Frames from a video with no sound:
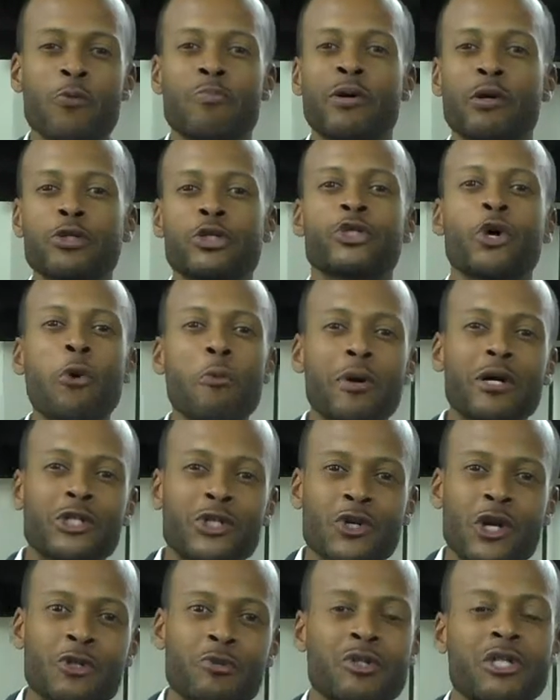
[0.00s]
build so much
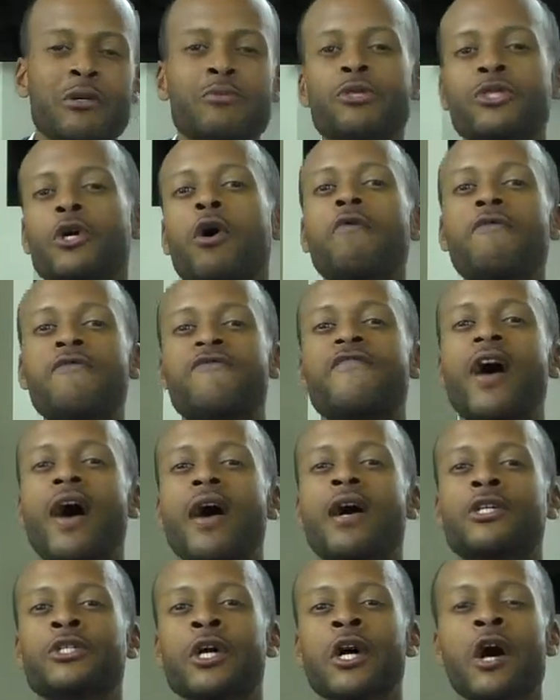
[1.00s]
trust with them so
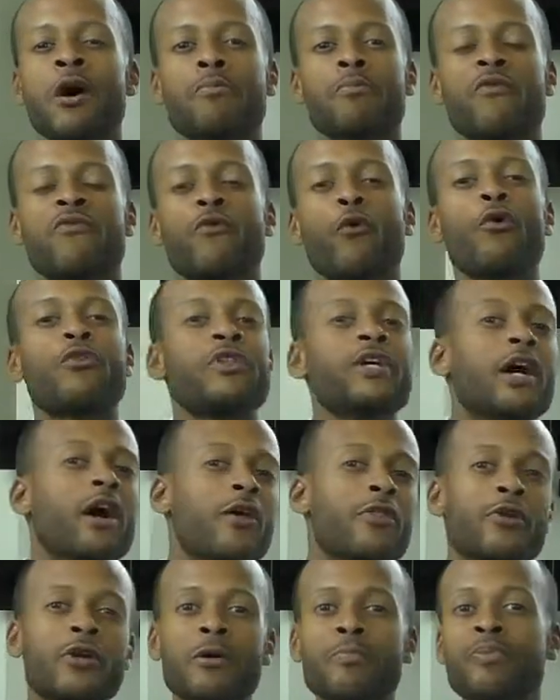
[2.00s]
fast before the
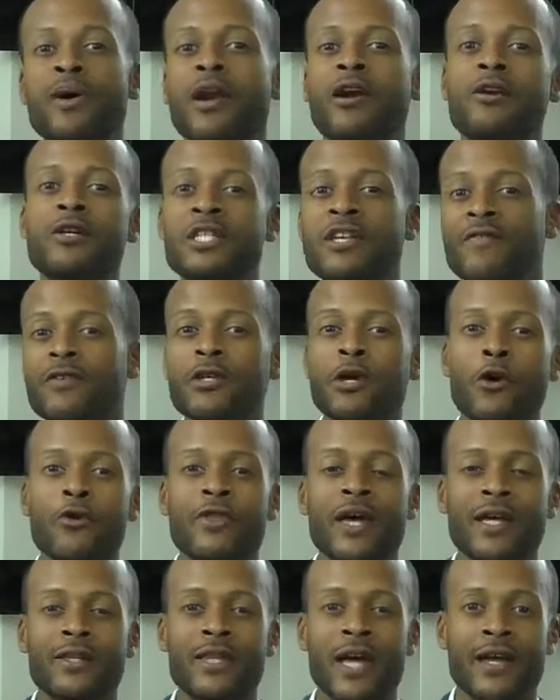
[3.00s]
other competitors even know
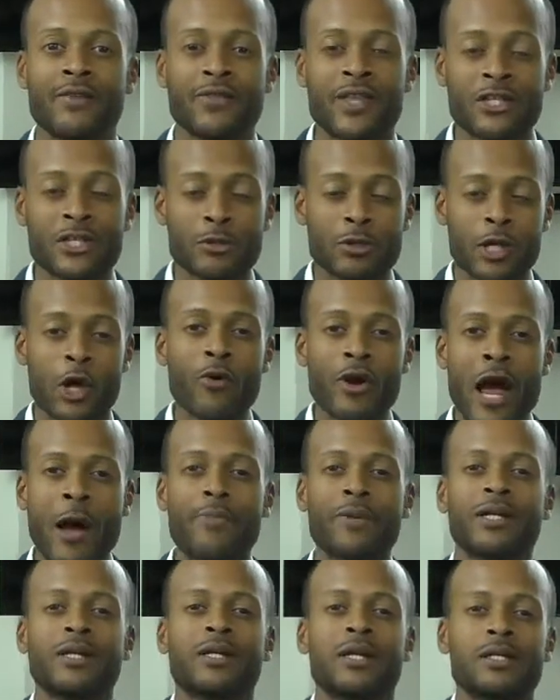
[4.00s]
that this loan
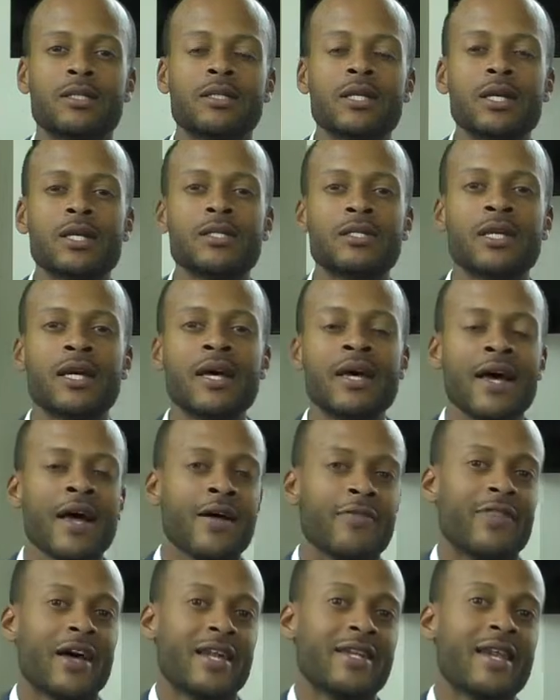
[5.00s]
applicant exists,
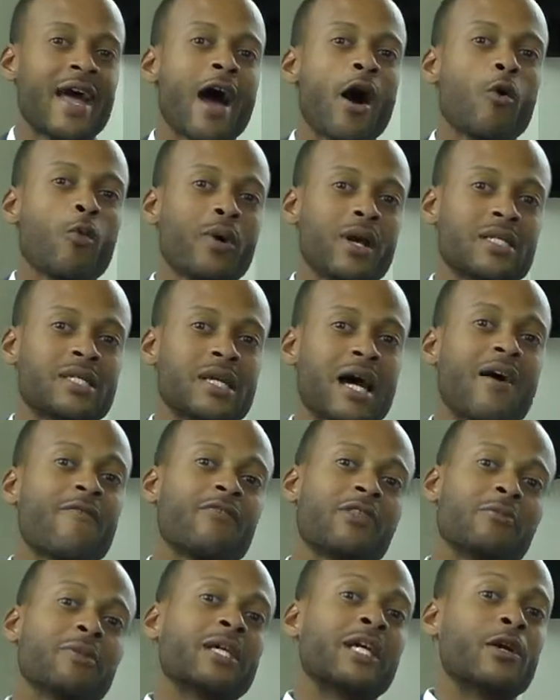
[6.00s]
that now when it's time for
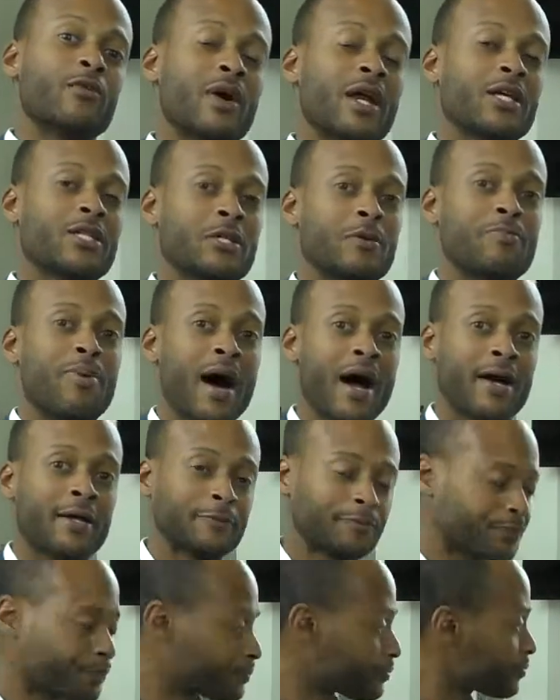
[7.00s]
them to get ready to buy
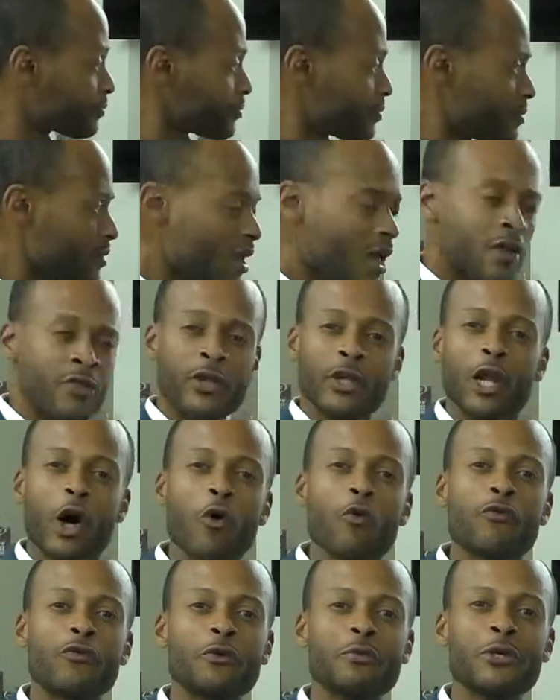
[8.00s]
the
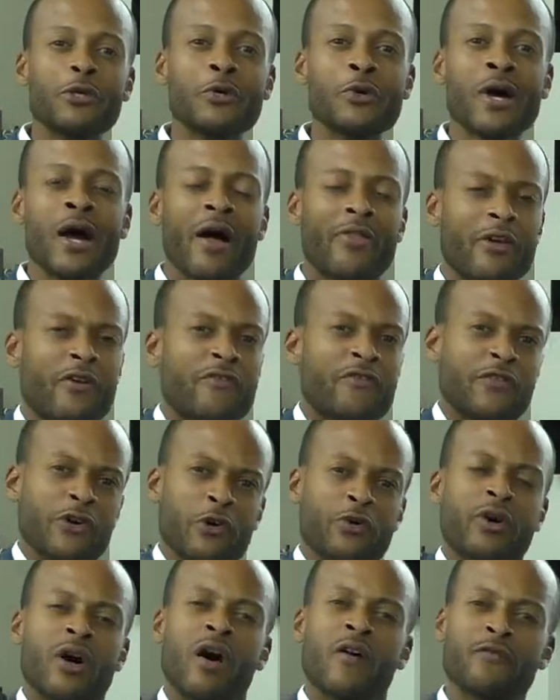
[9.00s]
loan from you, they
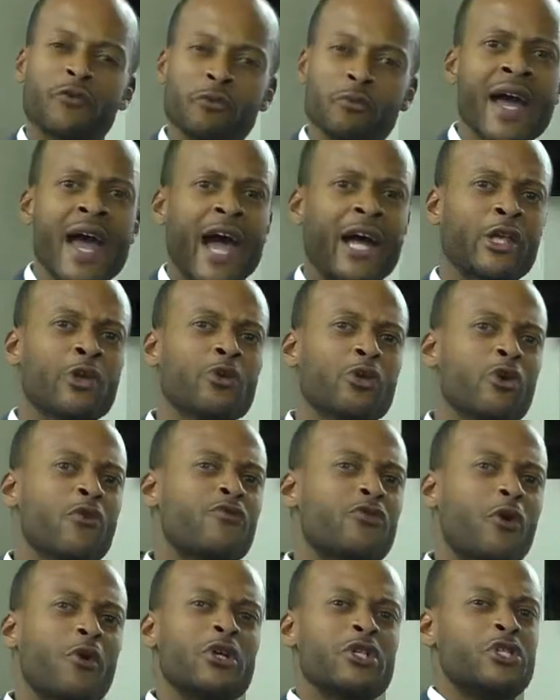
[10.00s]
feel comfortable, and you've
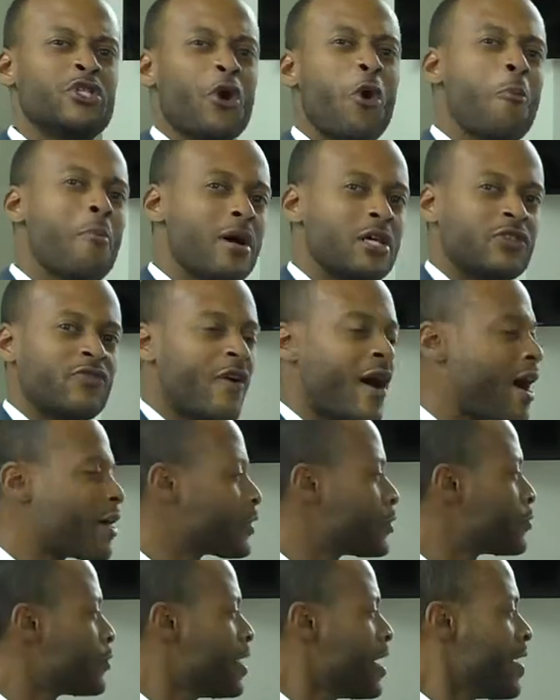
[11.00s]
thrown in so much
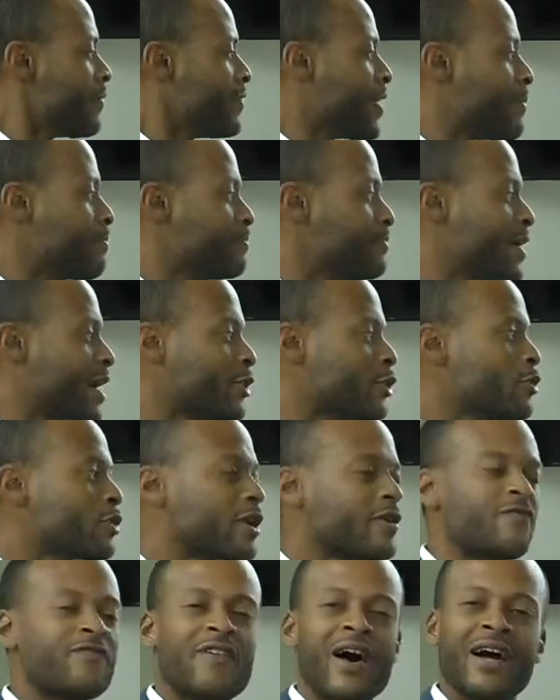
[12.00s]
value that you
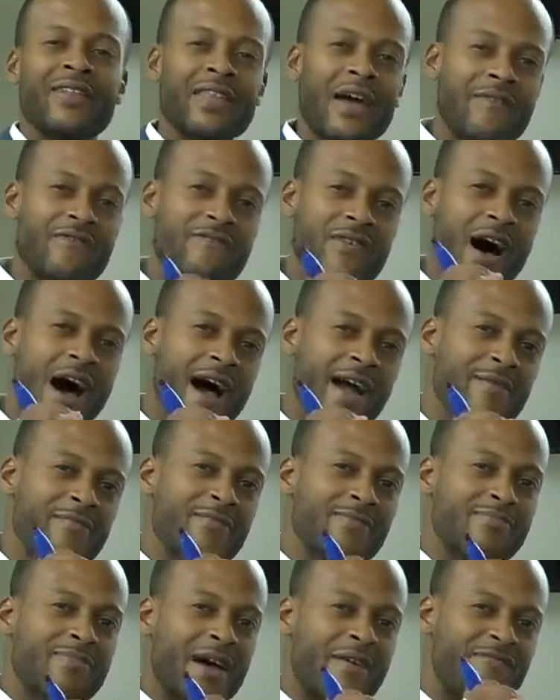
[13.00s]
can find that
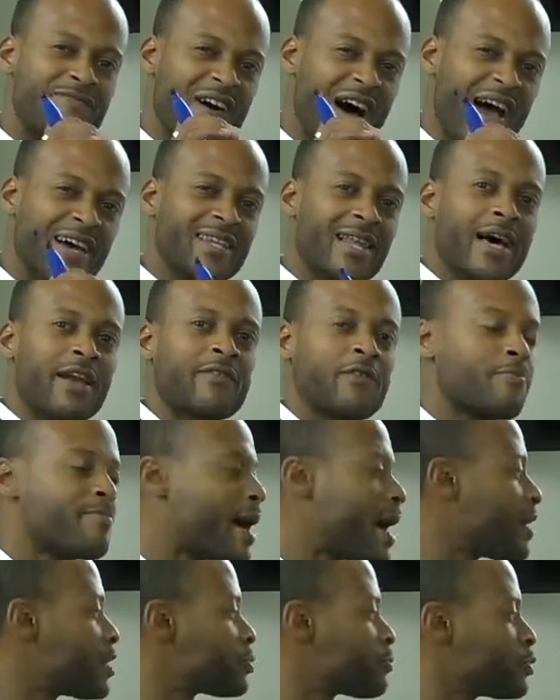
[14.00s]
fine line of a
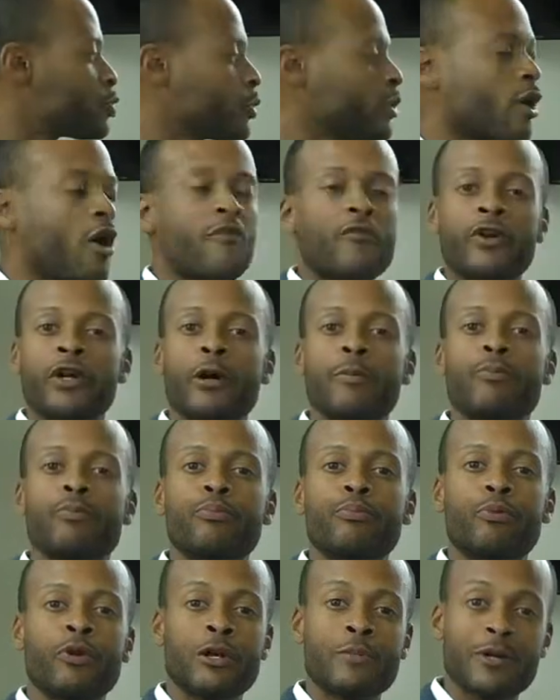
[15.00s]
balance between offering a
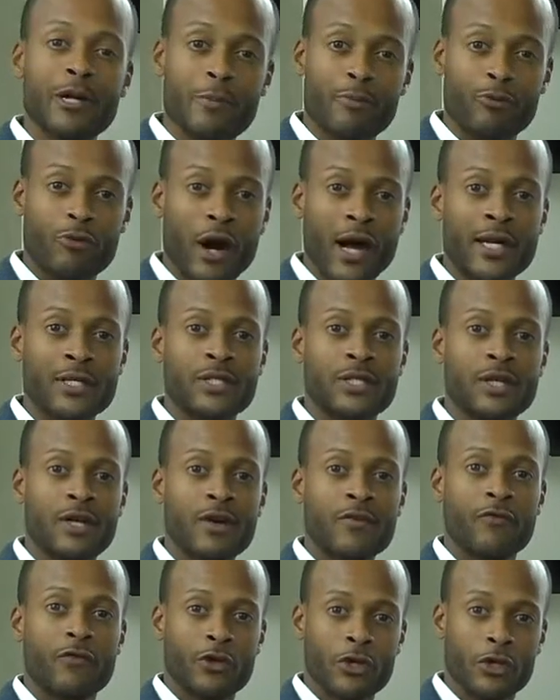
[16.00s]
premium price
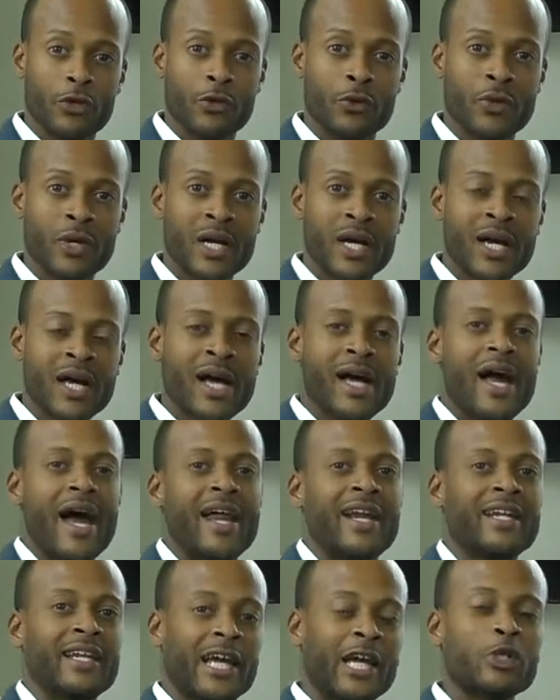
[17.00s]
for you
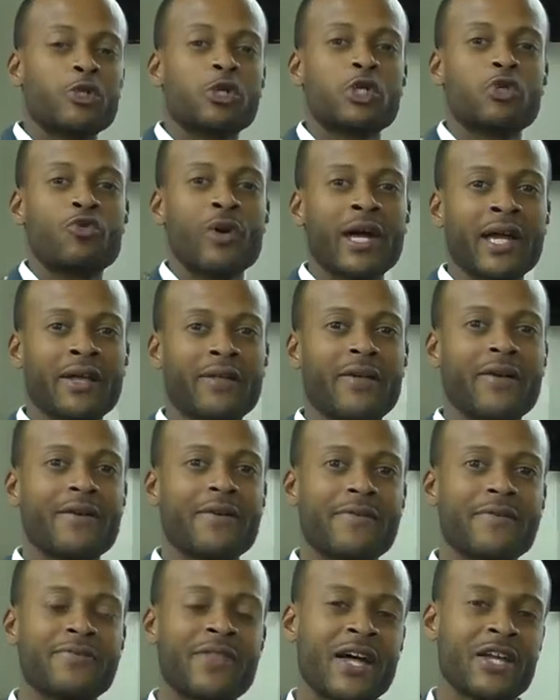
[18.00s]
at an interest rate
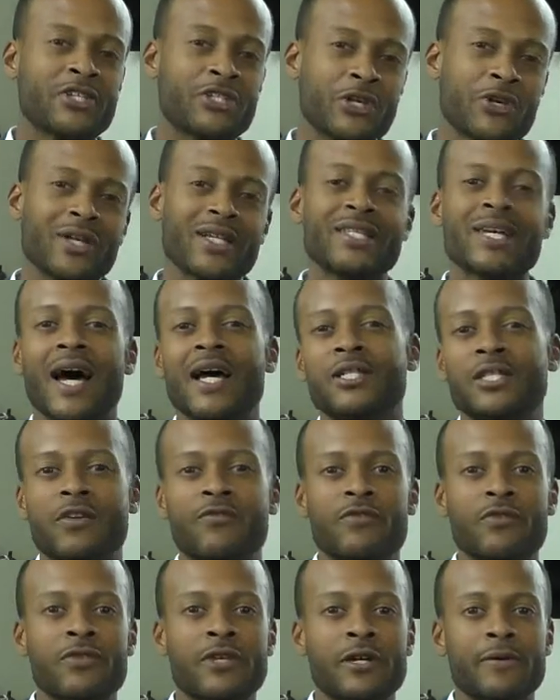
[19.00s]
that is still enticing
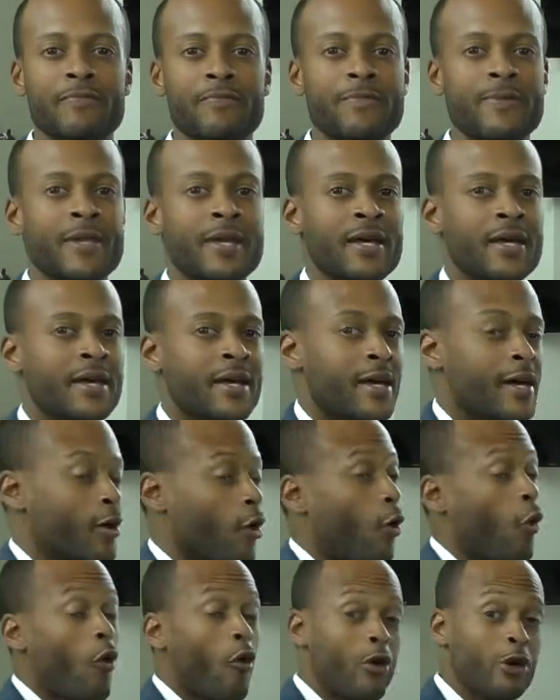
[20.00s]
for them.
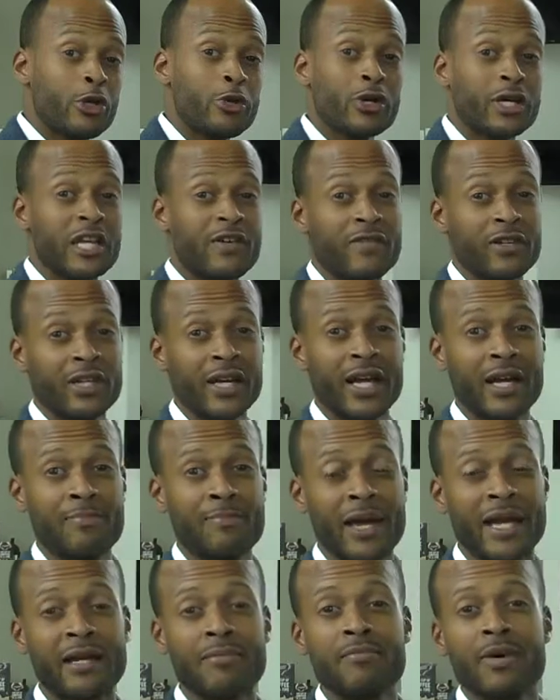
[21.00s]
Or you could even look at
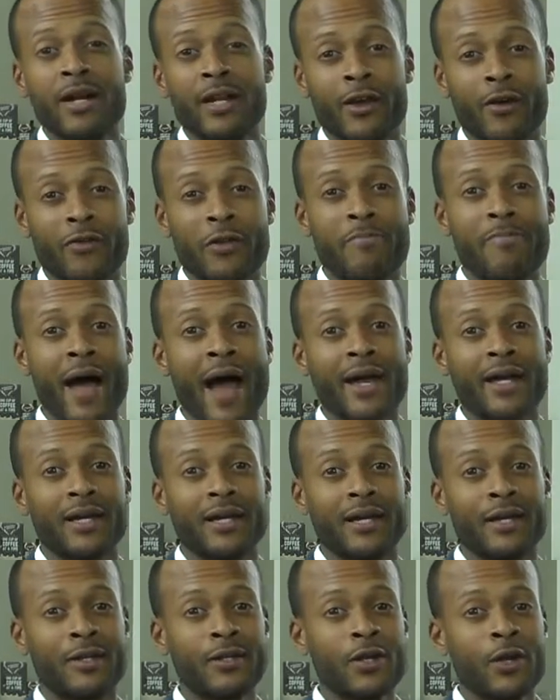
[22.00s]
making money on the back
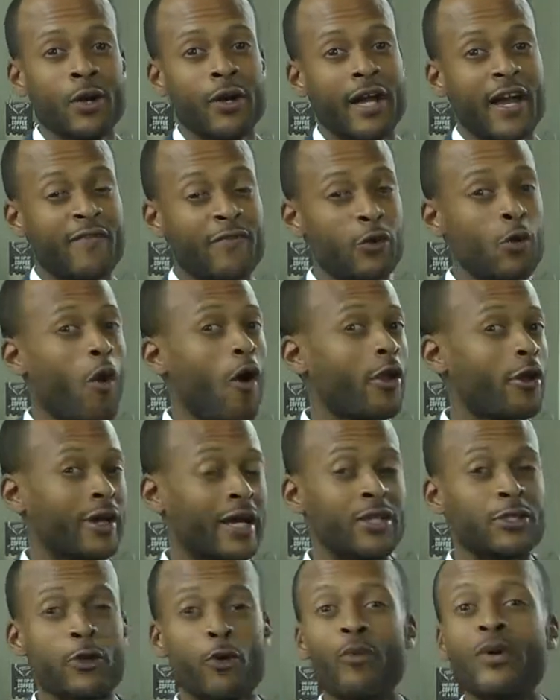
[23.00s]
end if you all are
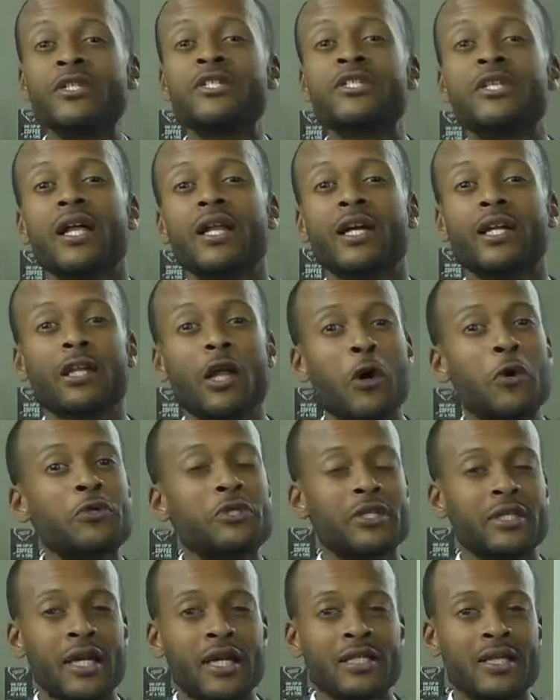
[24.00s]
into reselling loans
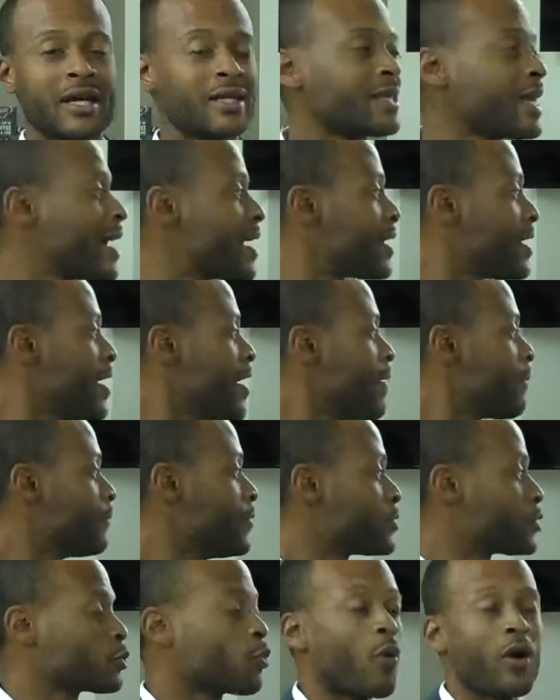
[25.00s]
and things like that.
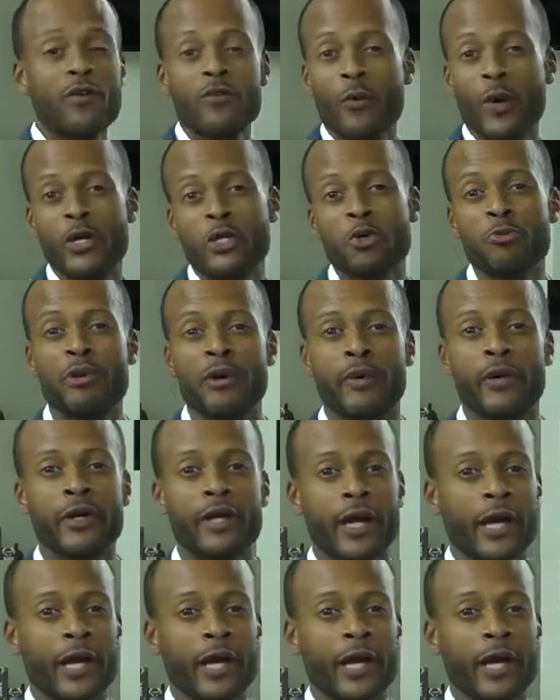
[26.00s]
This is one of the ways you'll be able to